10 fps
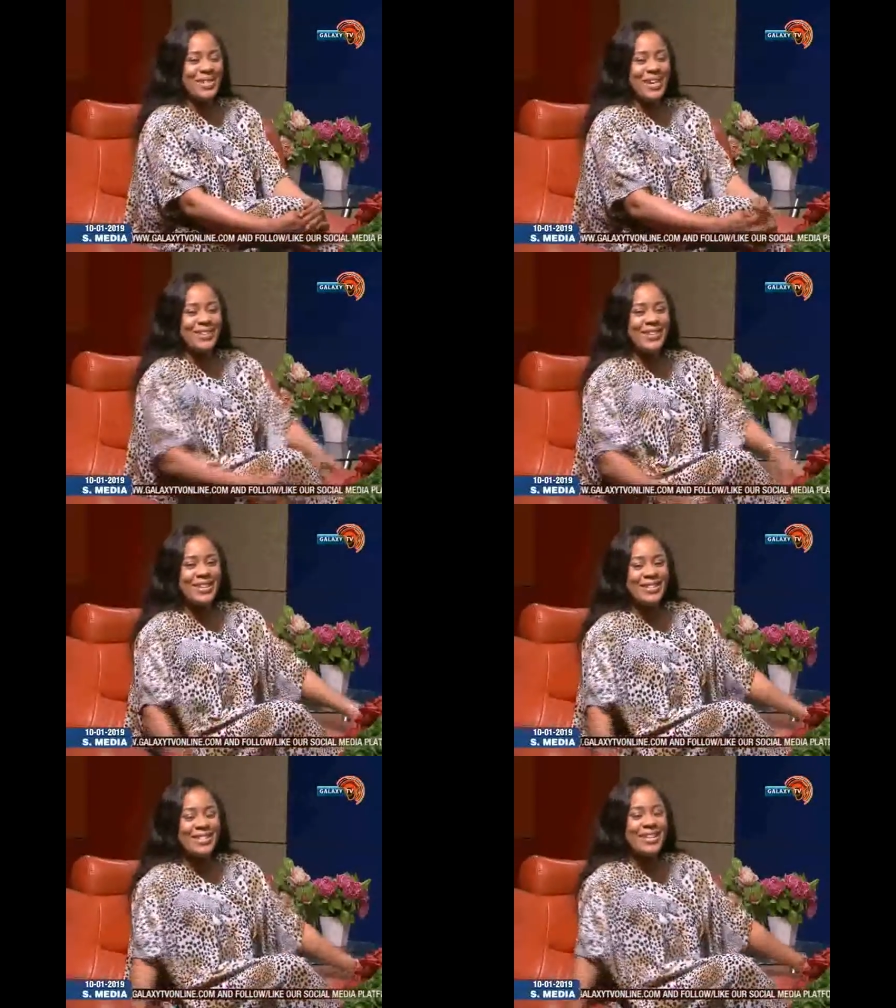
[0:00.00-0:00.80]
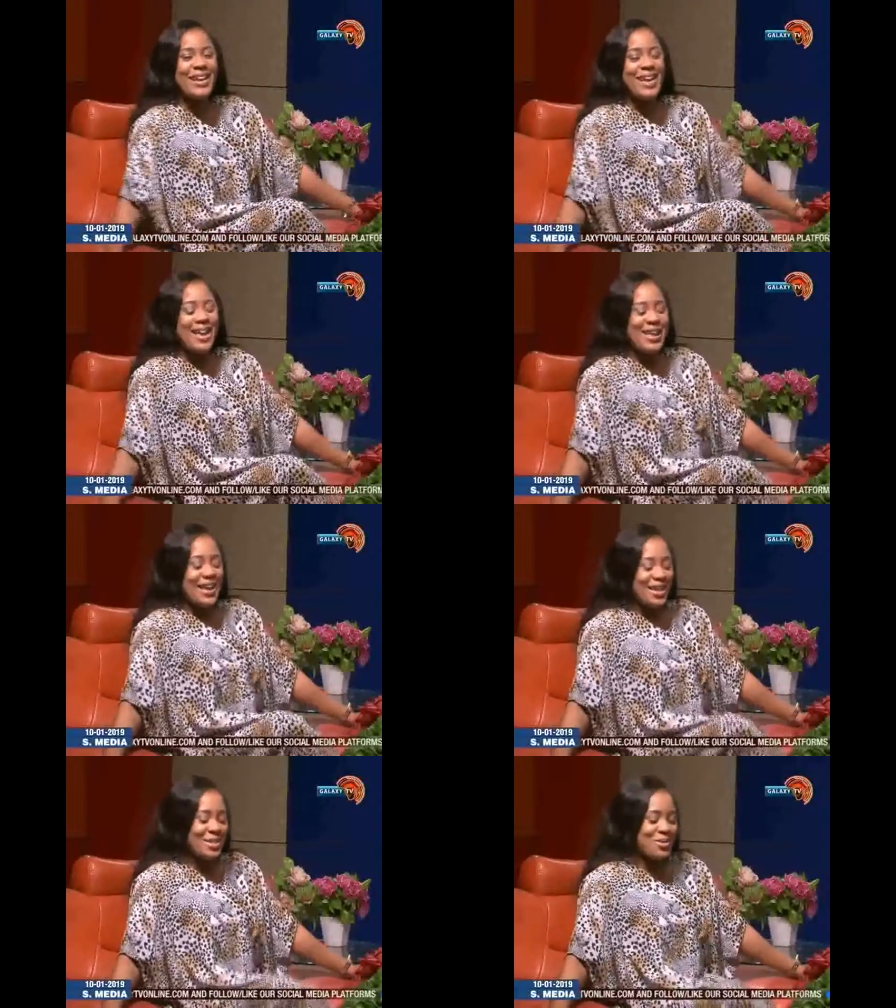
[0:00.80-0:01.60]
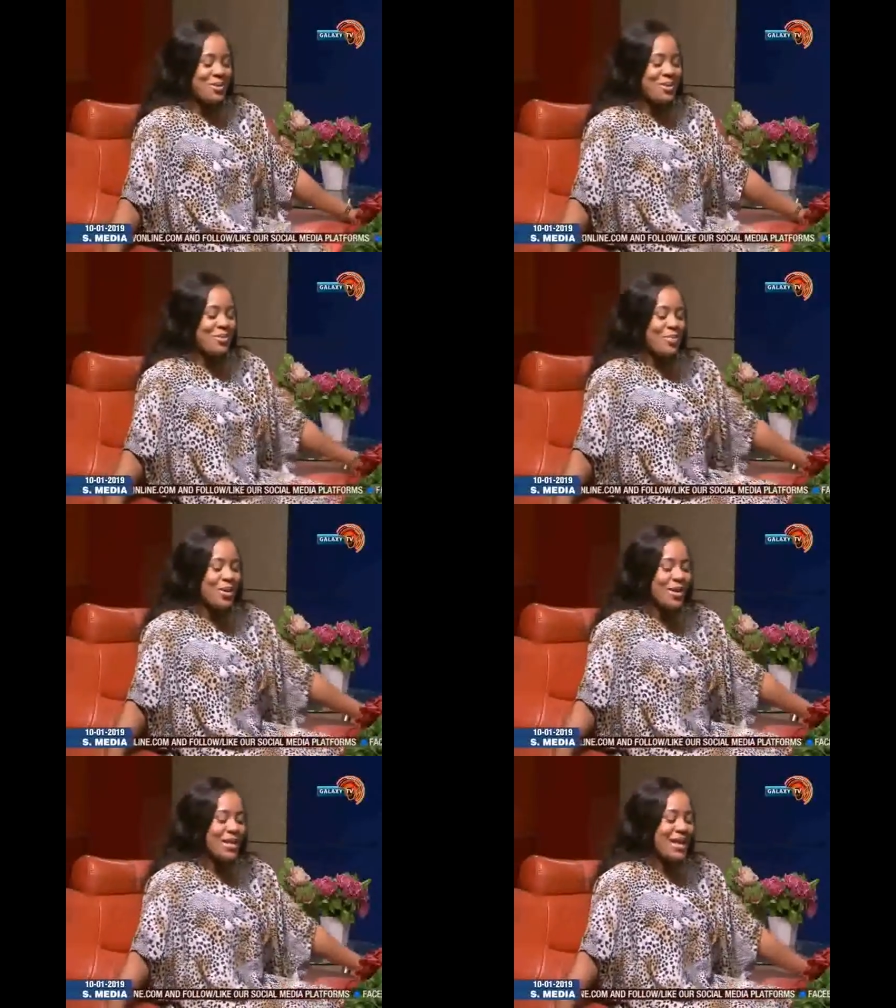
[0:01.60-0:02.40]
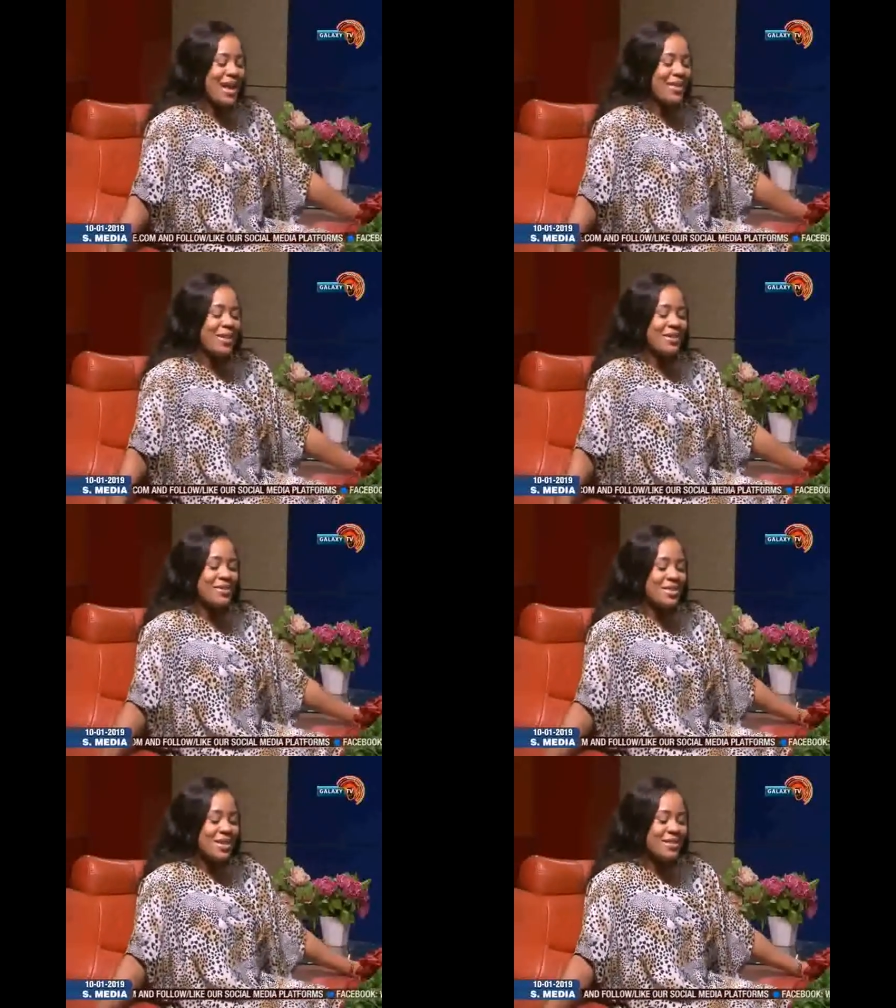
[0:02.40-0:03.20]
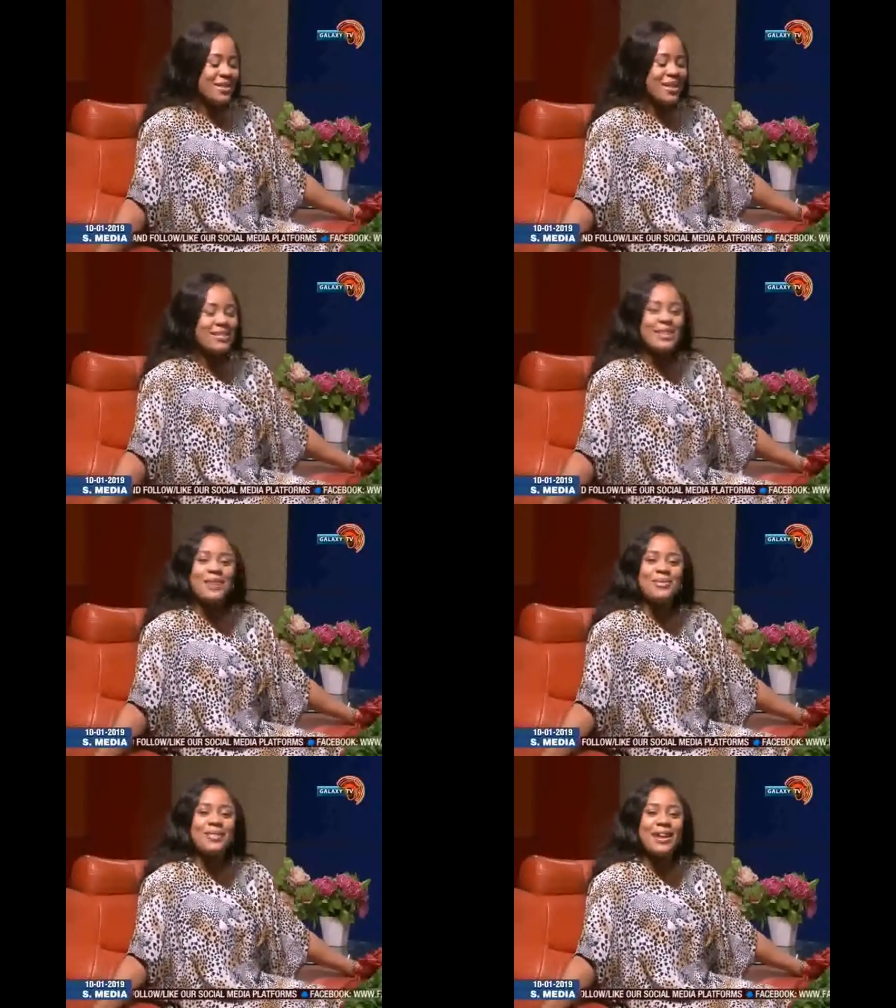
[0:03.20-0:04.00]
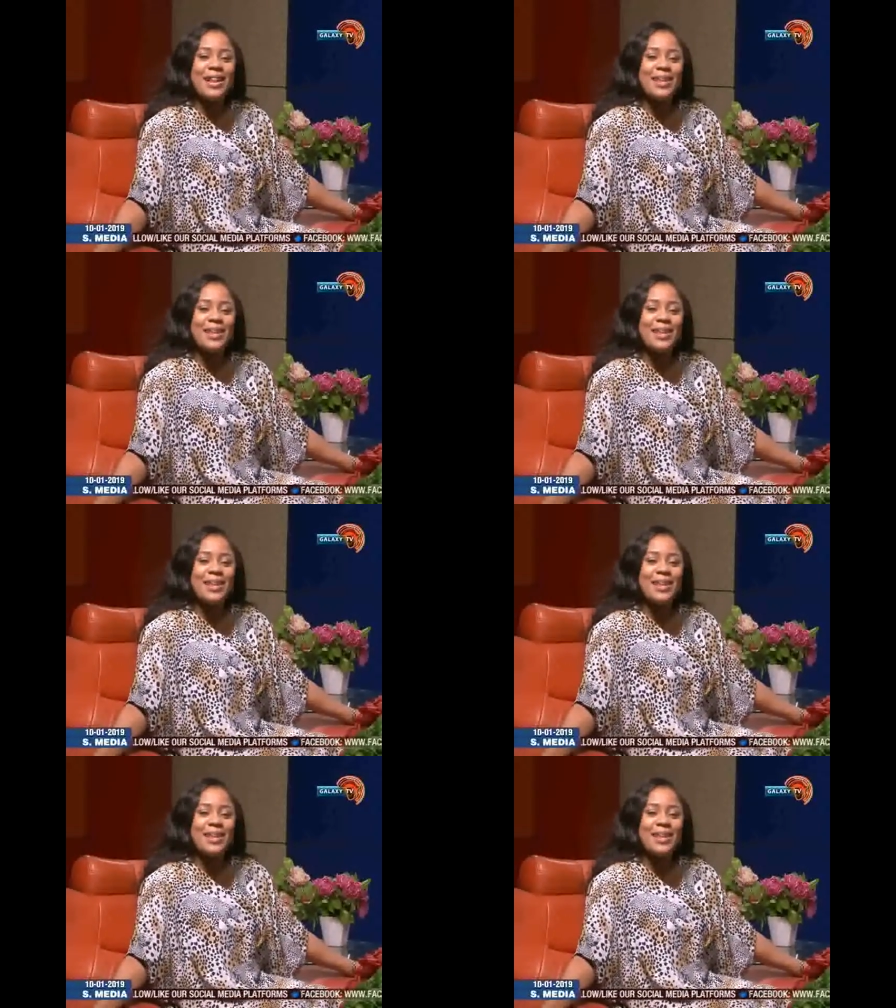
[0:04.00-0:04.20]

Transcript: Like rightly said, it's a good morning, and that is Thursday's lifestyle.